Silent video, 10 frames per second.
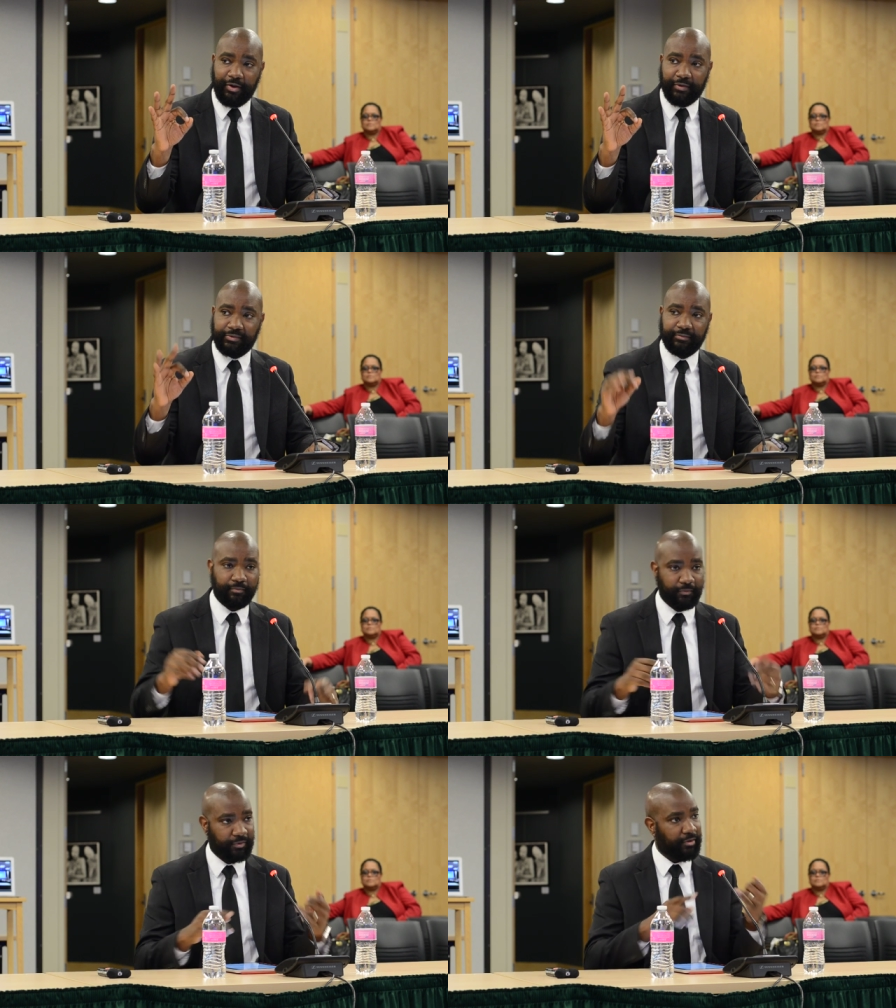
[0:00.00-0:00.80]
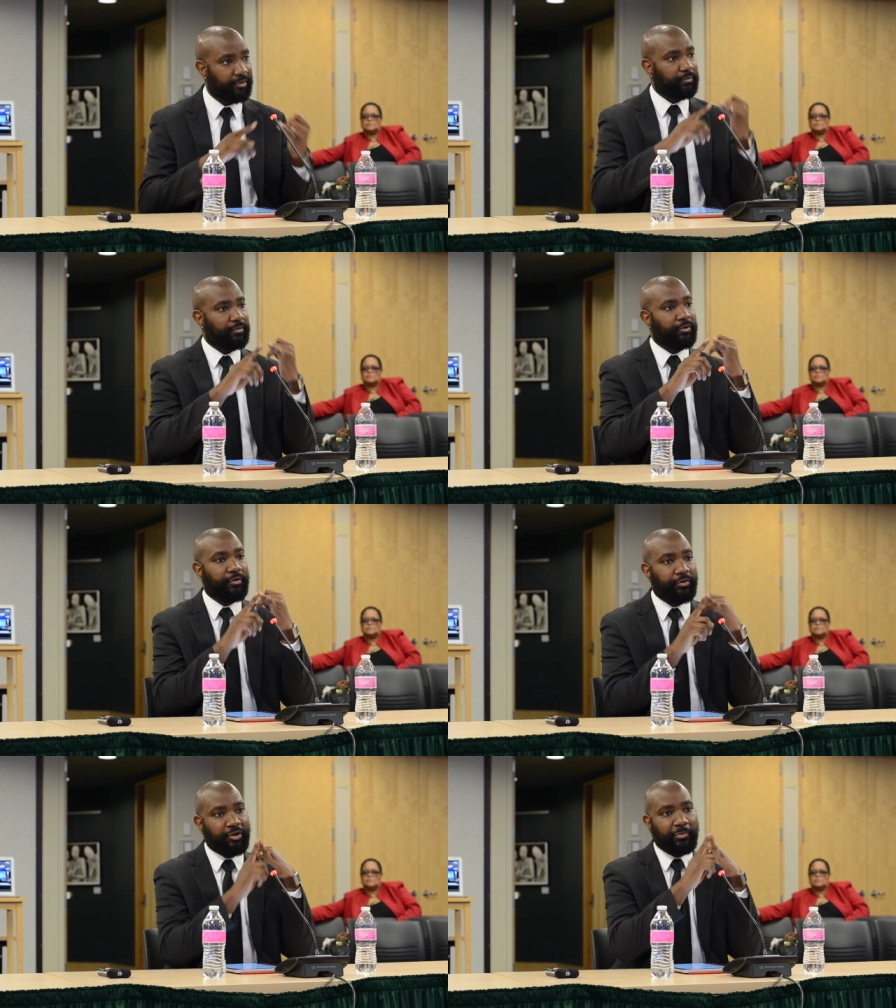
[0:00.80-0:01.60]
things:
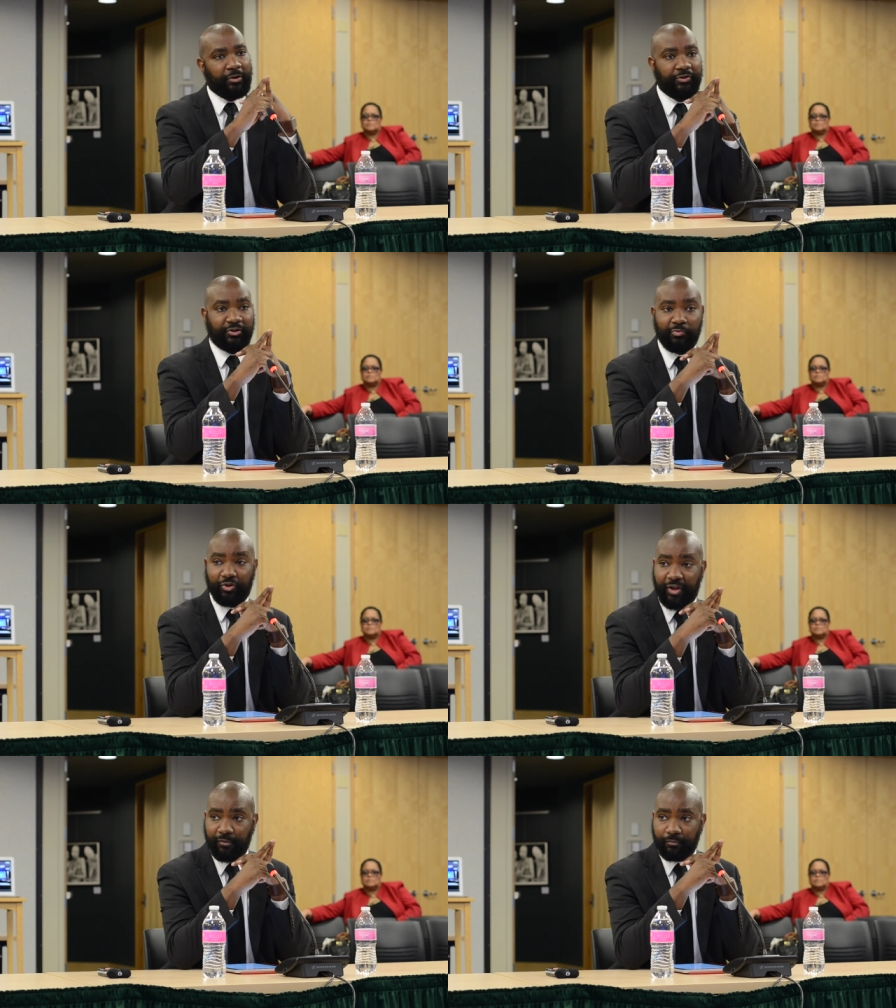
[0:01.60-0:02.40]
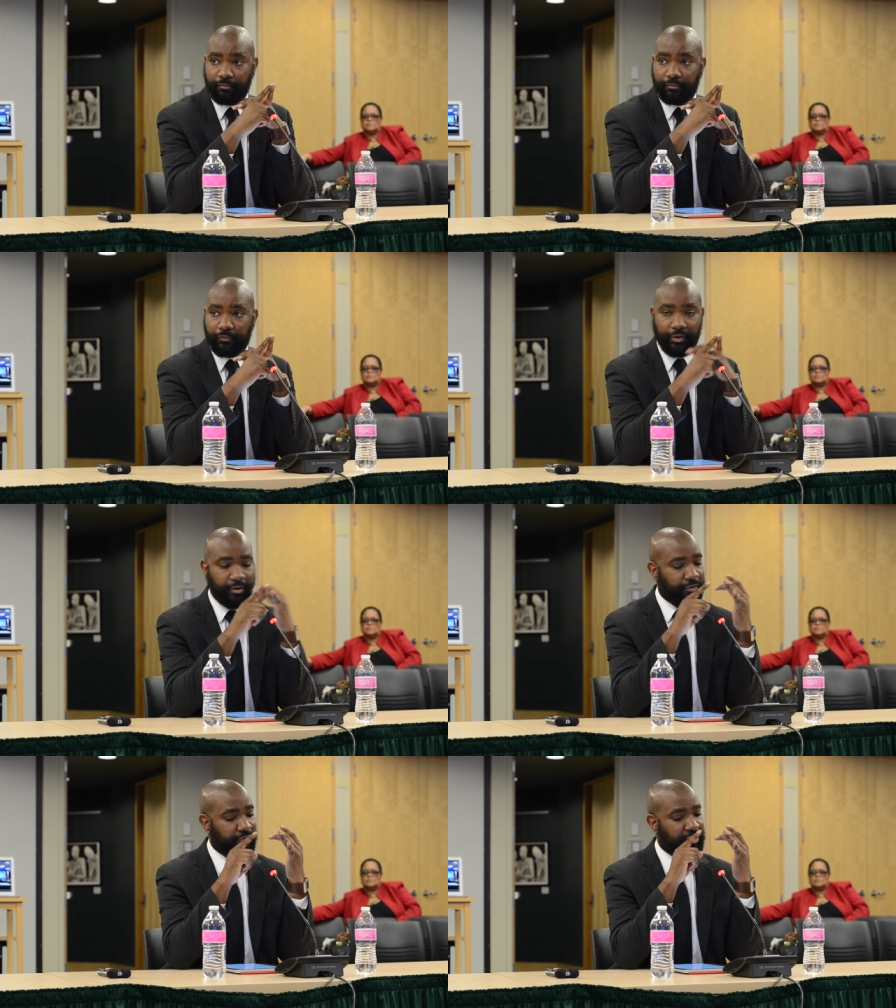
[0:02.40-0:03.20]
the ability to communicate,
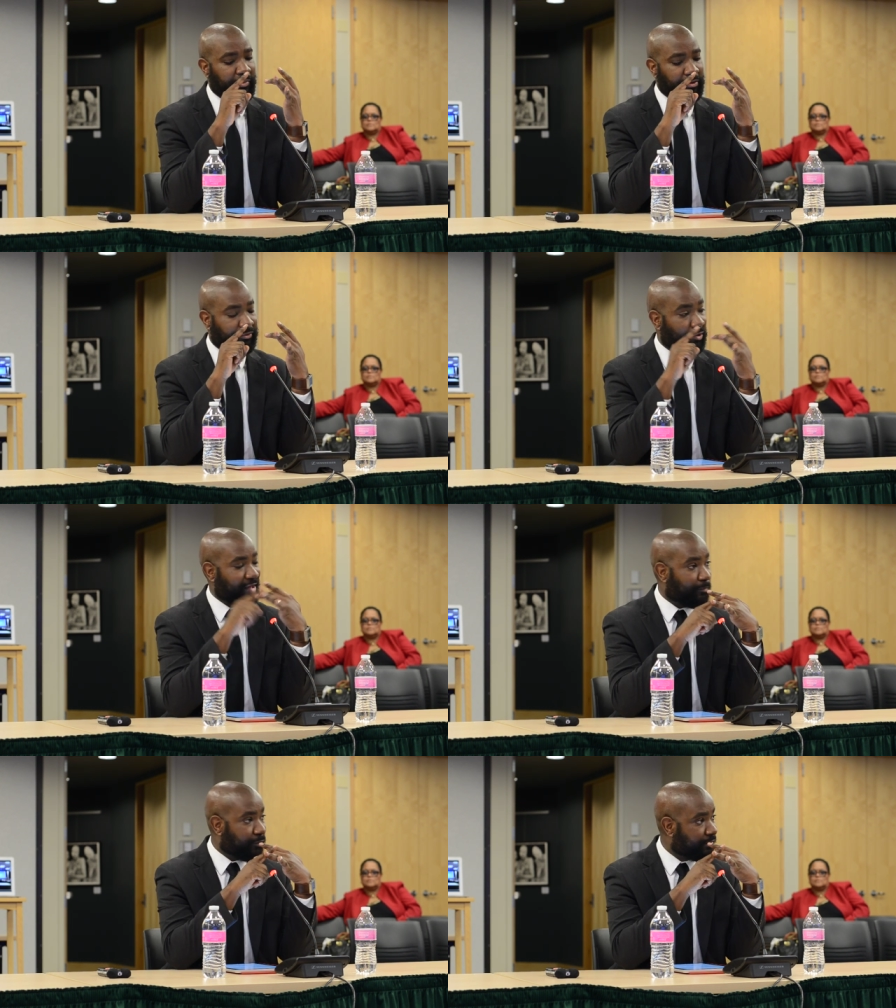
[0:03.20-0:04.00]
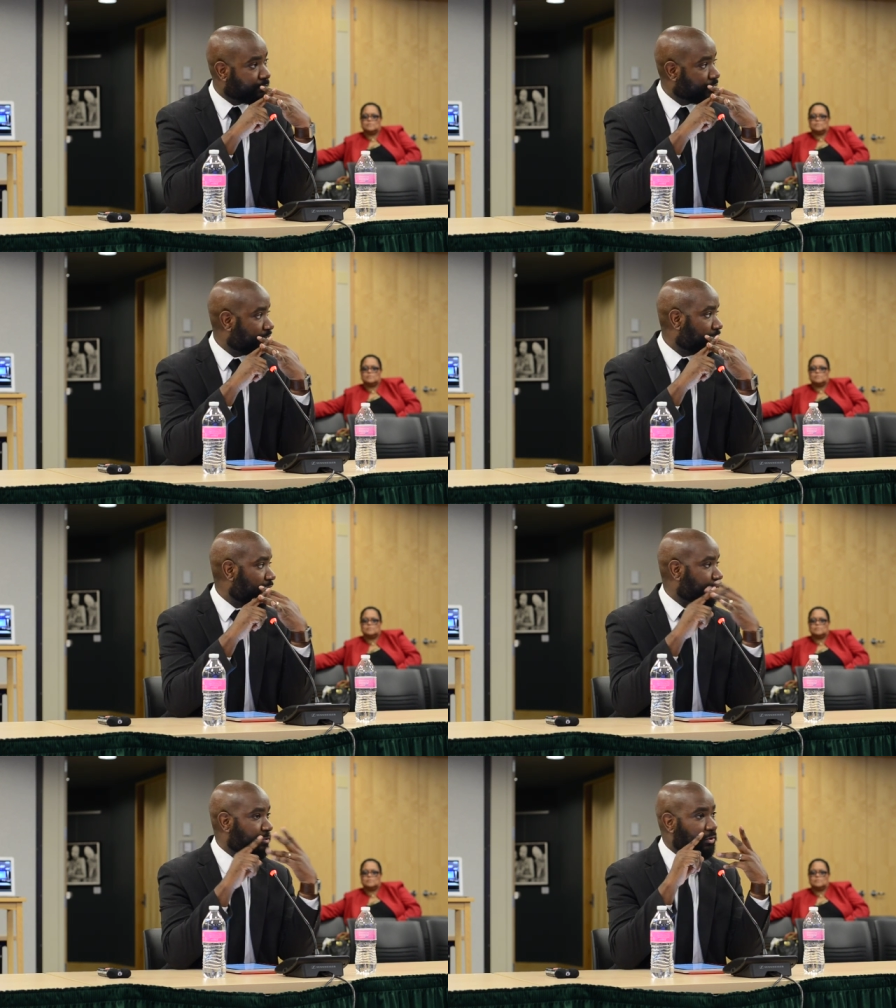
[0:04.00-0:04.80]
the ability to collaborate,
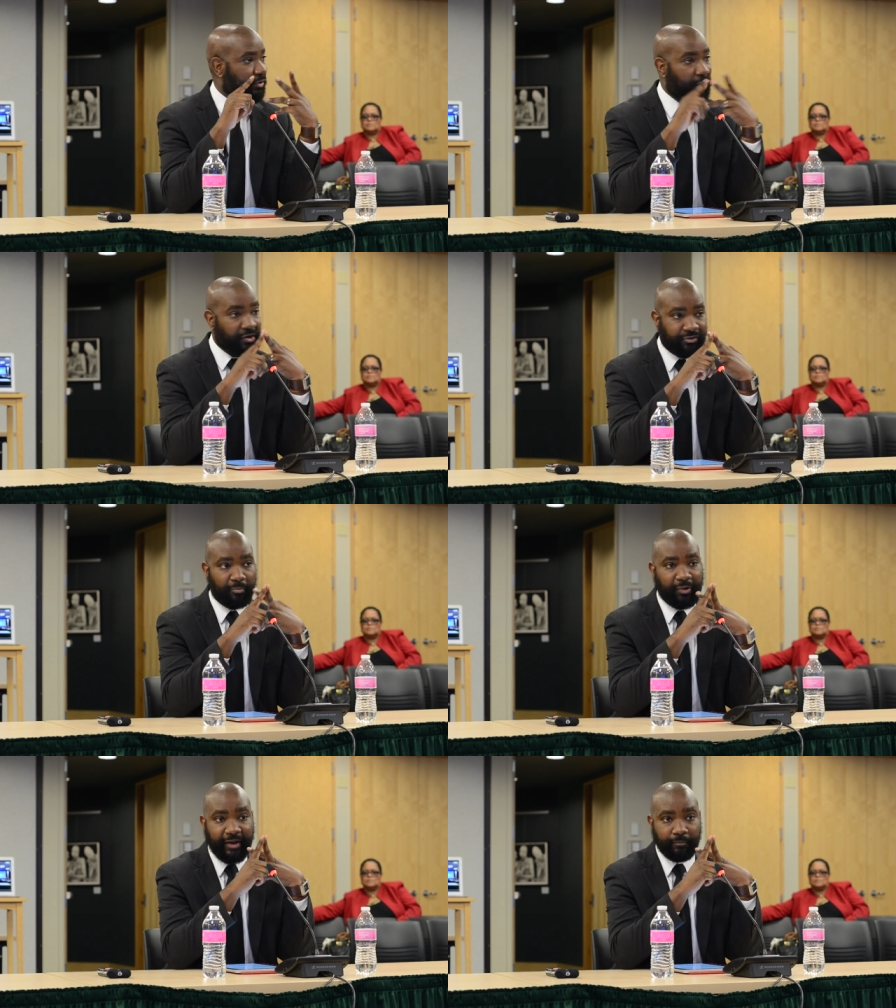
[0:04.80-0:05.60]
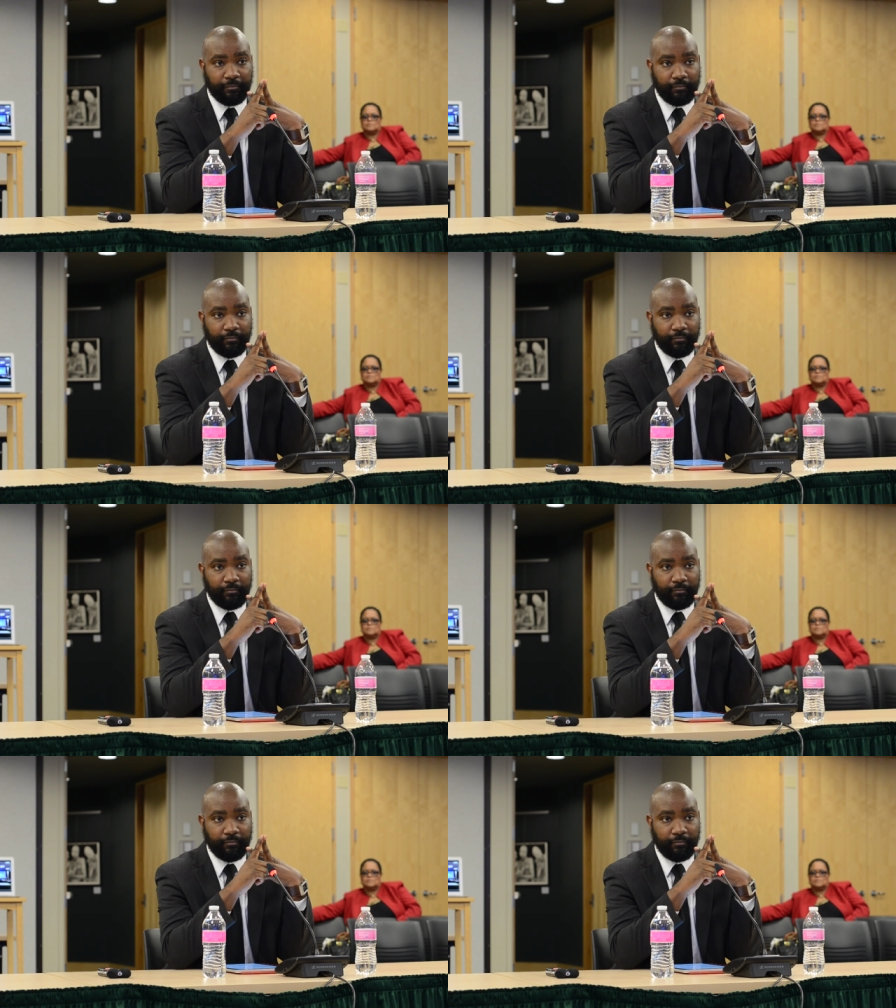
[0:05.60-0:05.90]
and the ability to long-term plan.